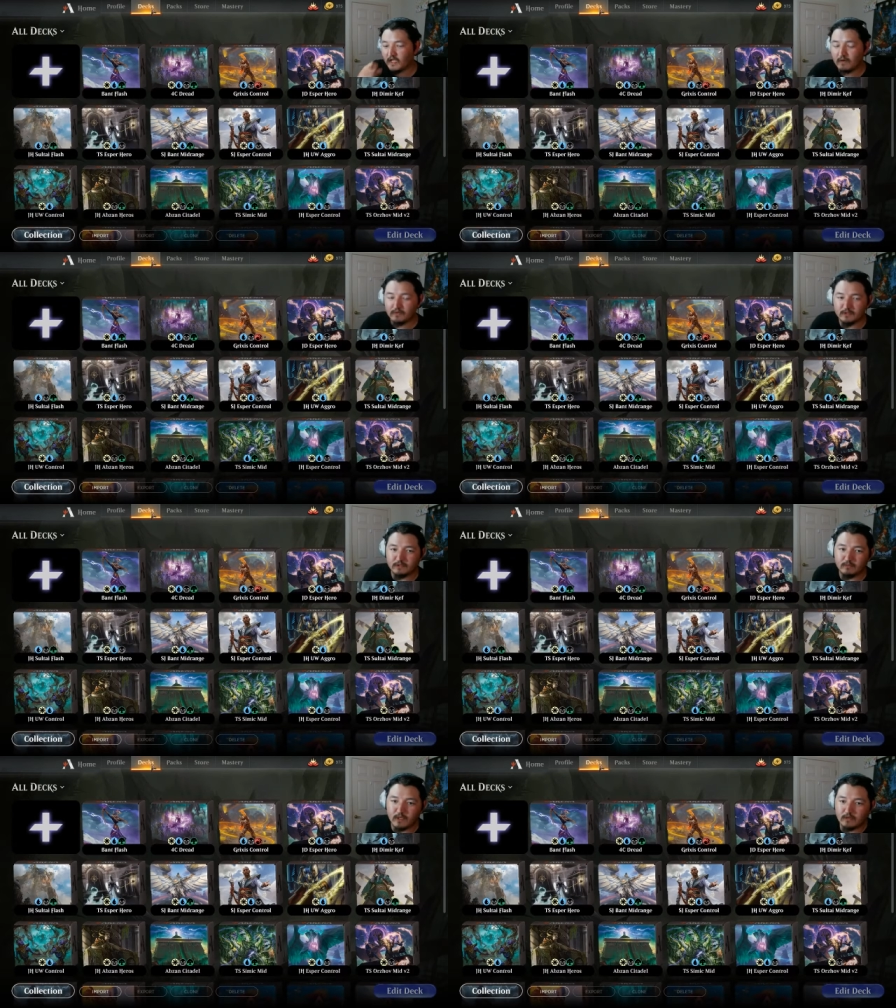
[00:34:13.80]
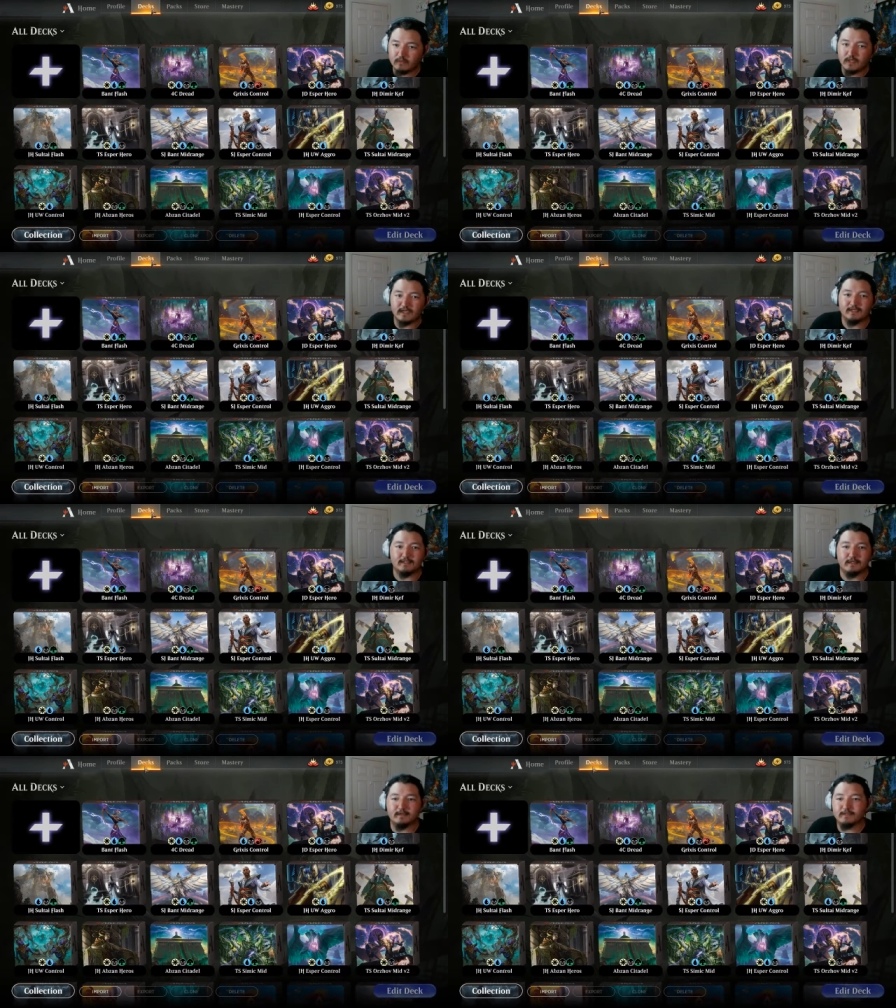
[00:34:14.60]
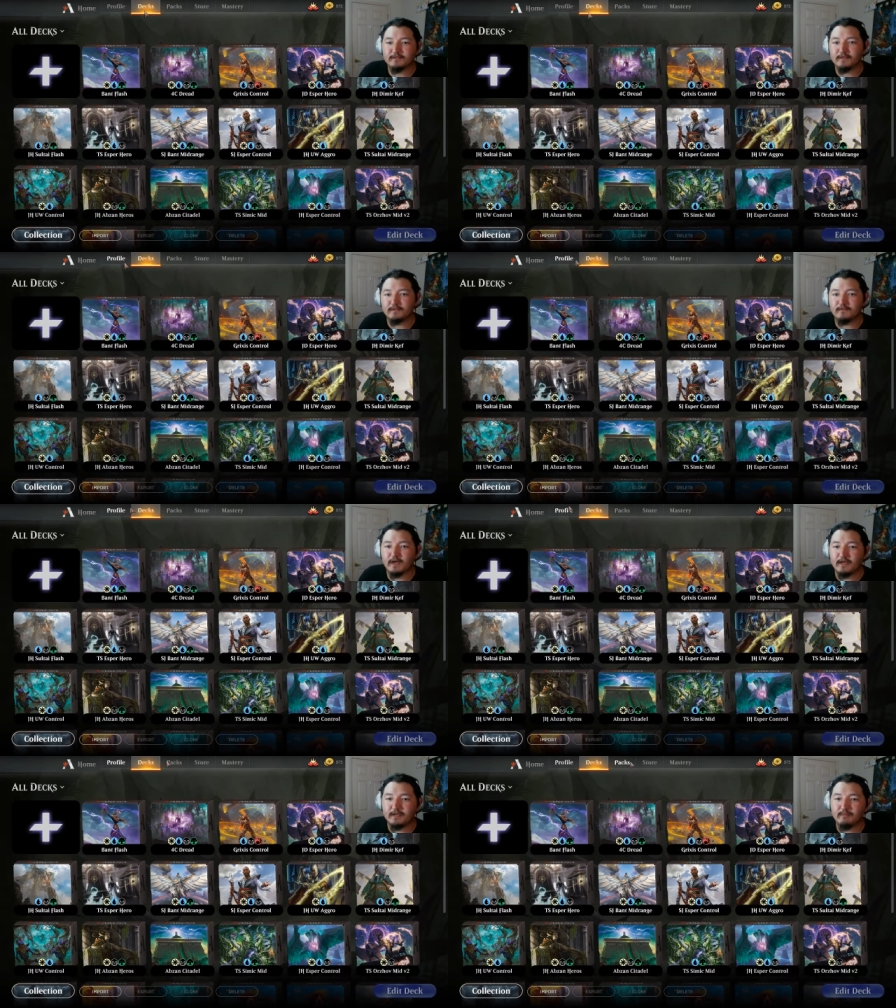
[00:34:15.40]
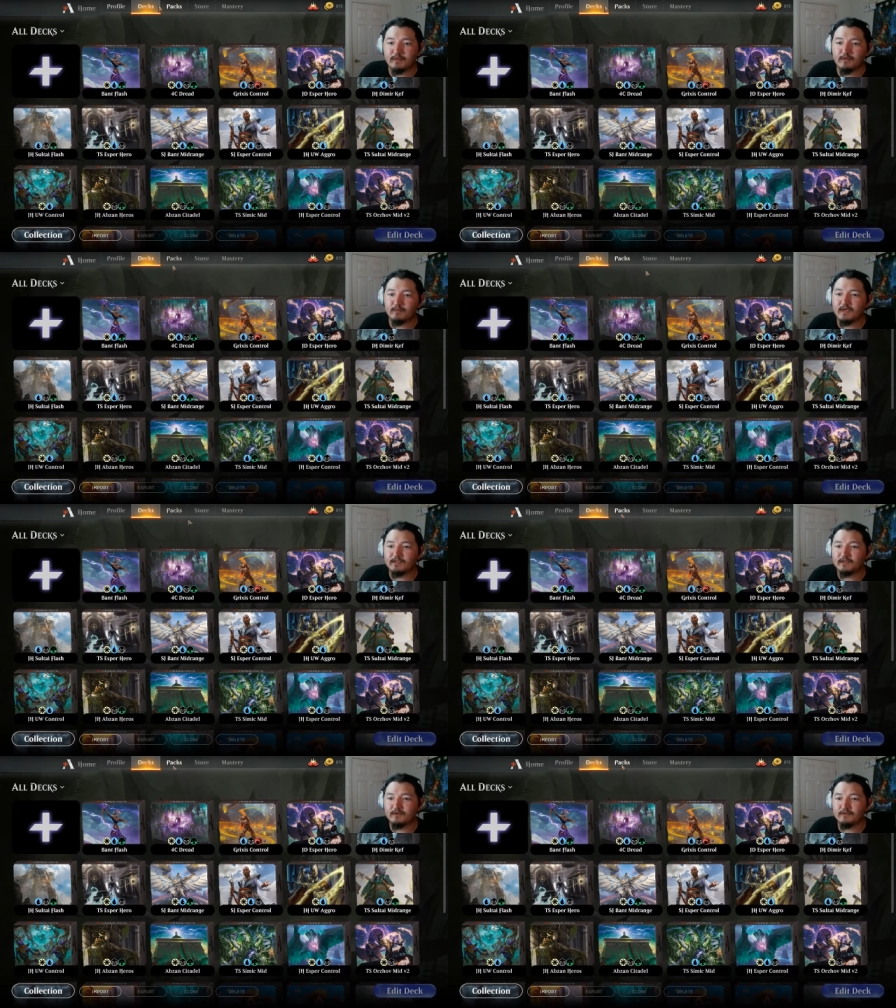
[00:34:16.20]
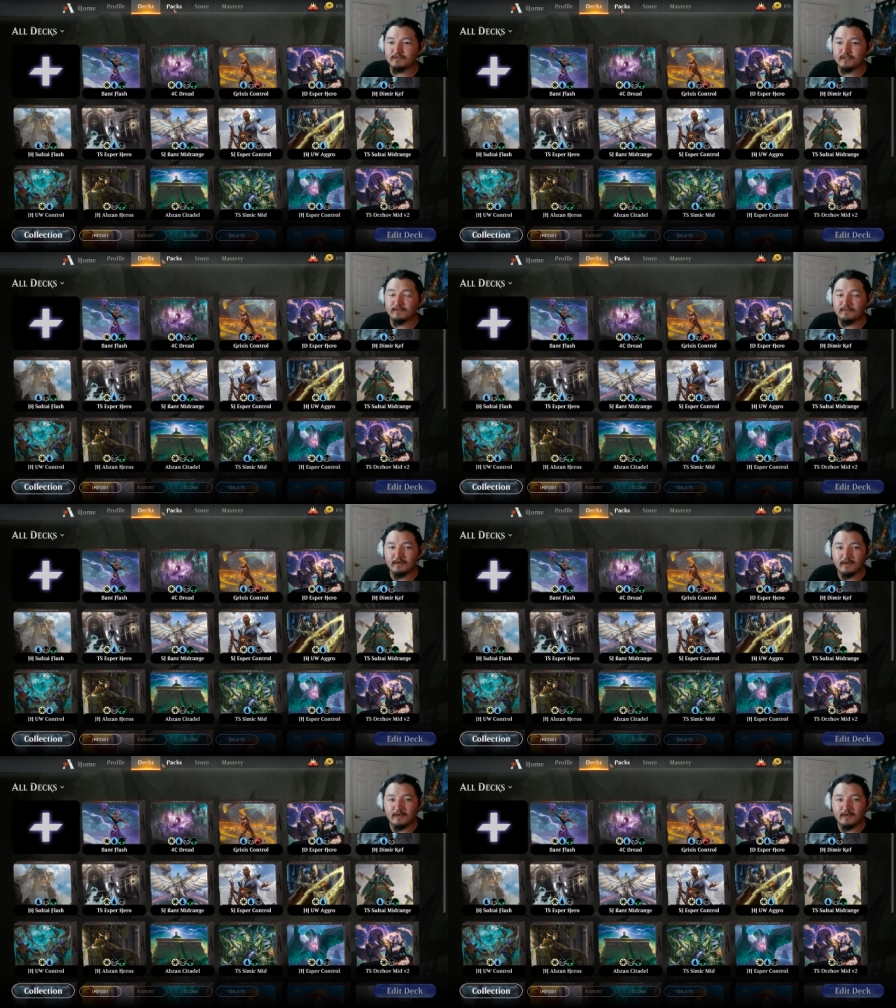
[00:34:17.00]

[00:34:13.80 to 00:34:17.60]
I would stream longer, but like I said, it's Friday. People are about to go do stuff.